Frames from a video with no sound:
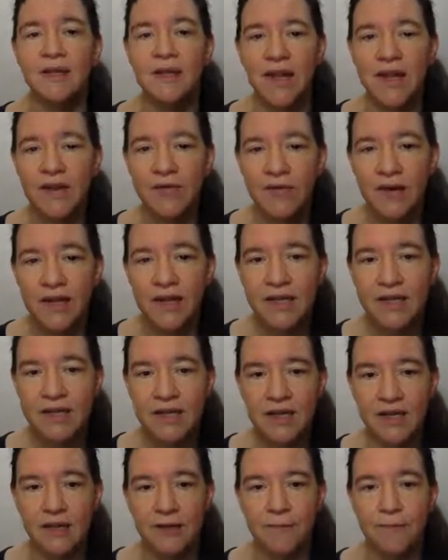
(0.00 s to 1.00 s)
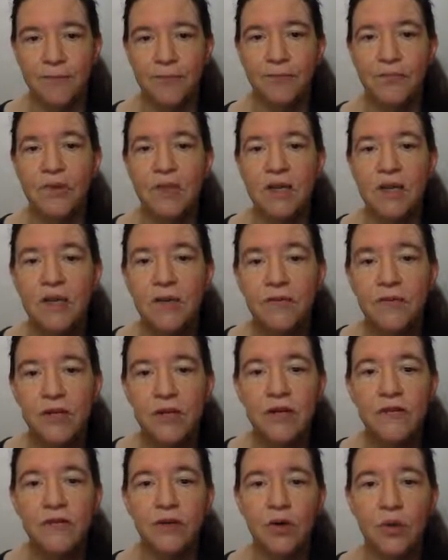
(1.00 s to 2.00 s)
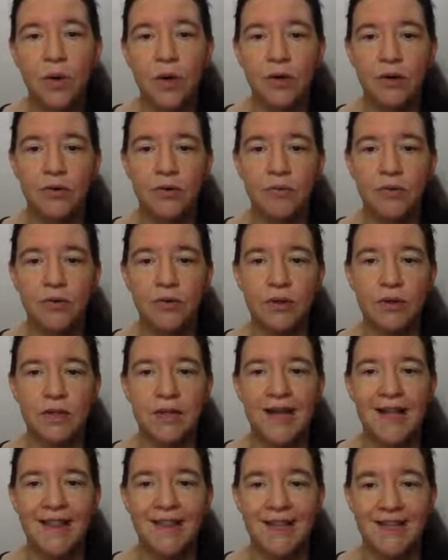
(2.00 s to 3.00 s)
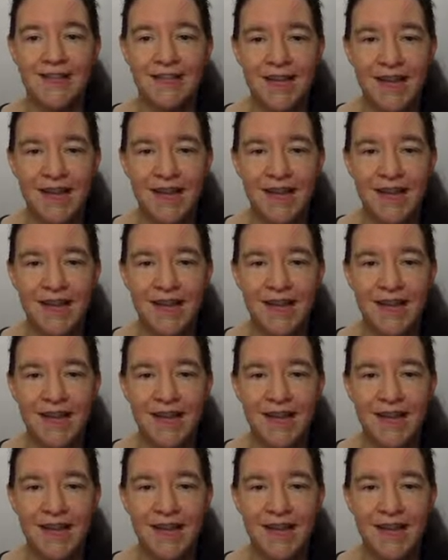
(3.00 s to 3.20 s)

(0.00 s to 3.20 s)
Key finding 10. Even if a quantum computer that